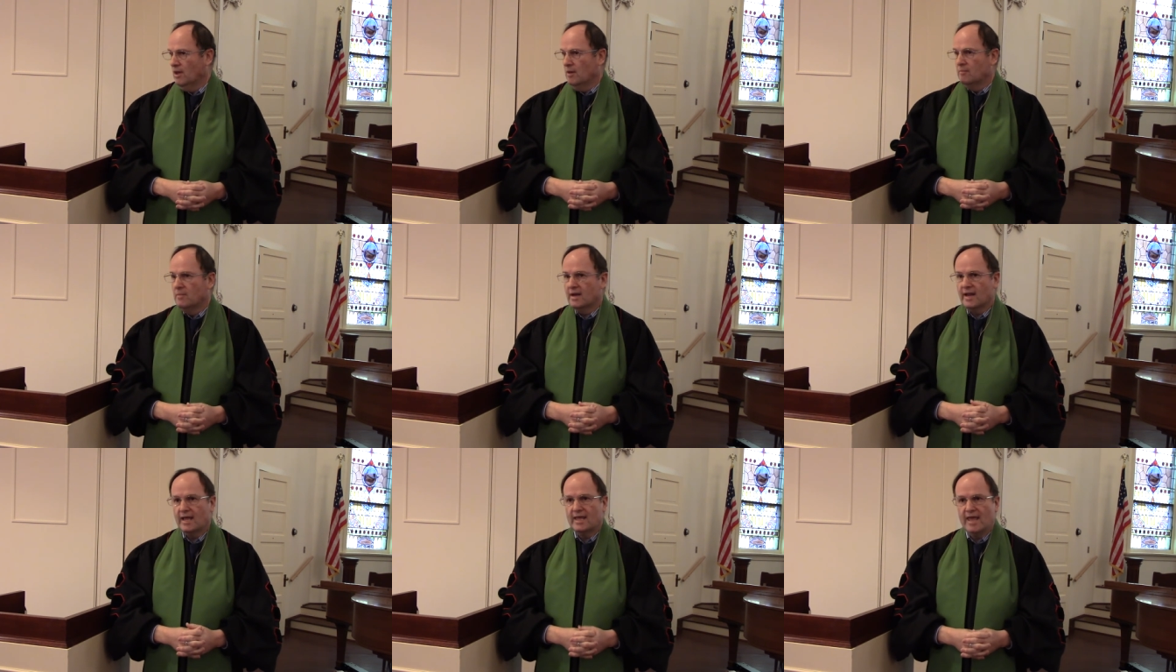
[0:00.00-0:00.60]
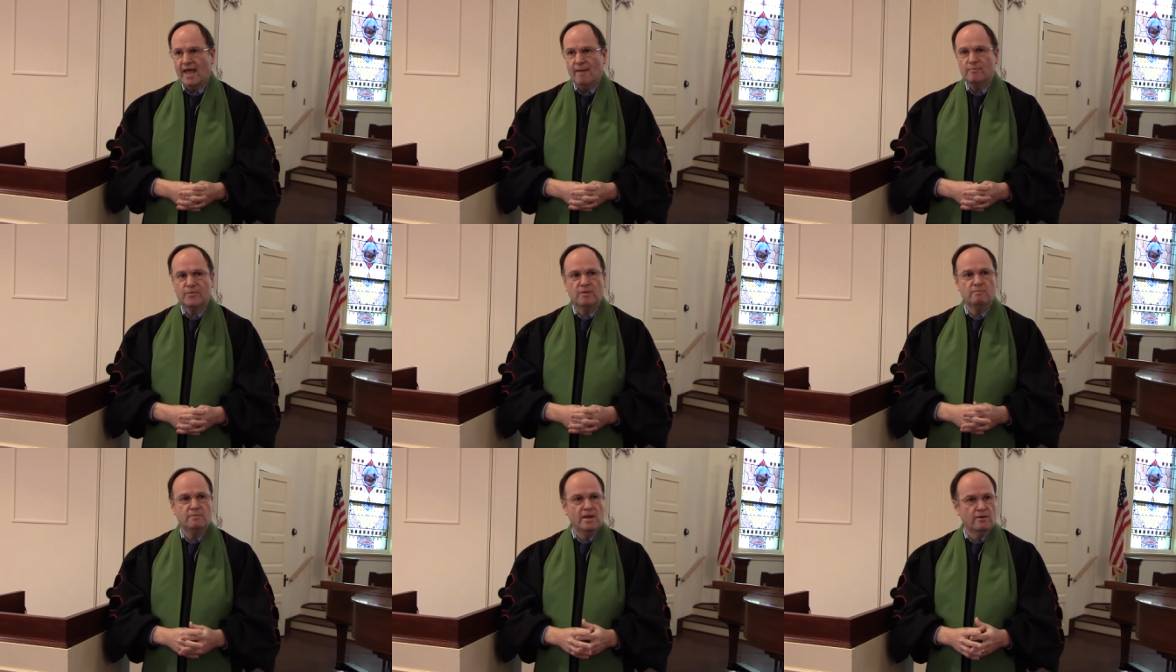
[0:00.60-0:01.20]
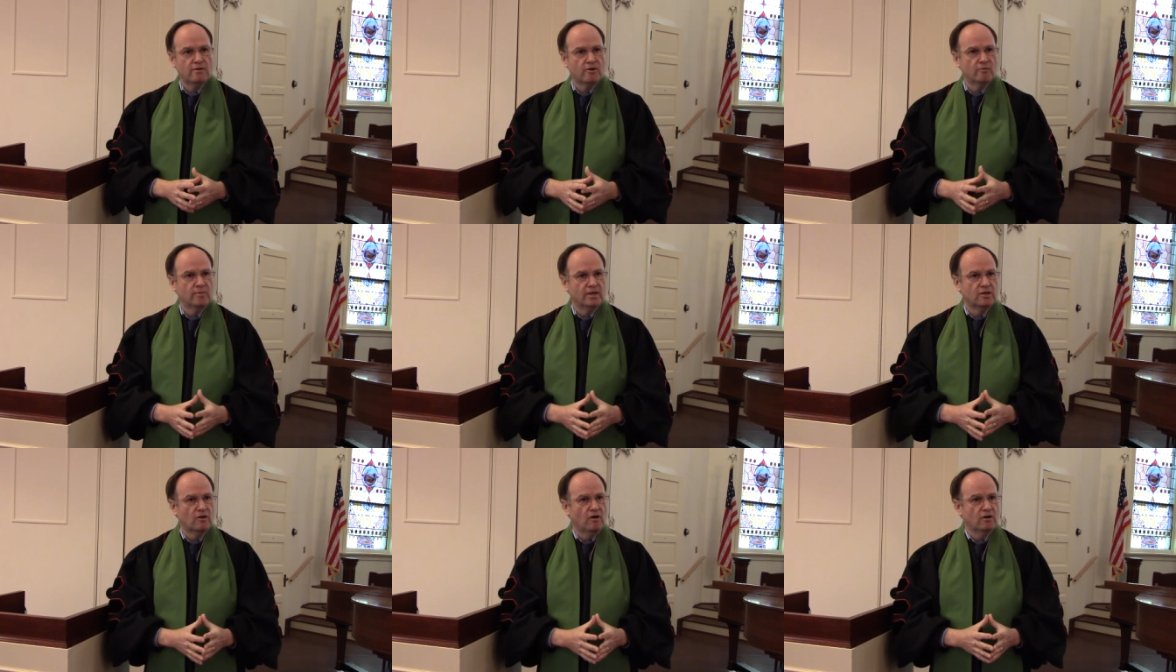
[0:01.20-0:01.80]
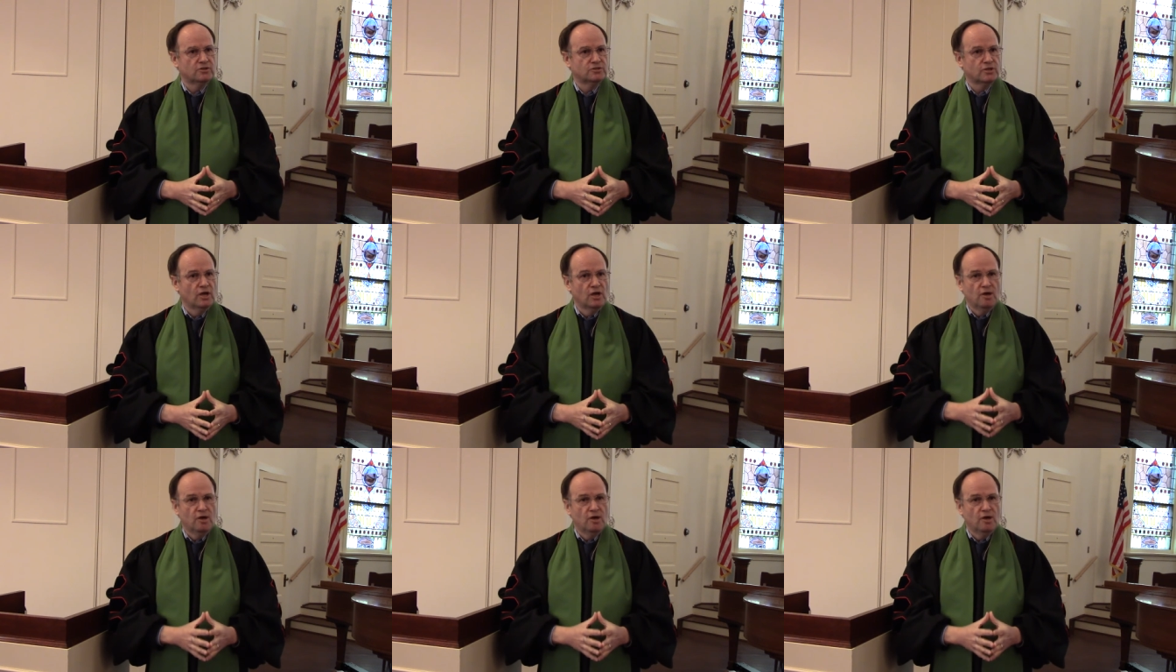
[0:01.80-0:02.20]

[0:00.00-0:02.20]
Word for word: But I kept the mirror because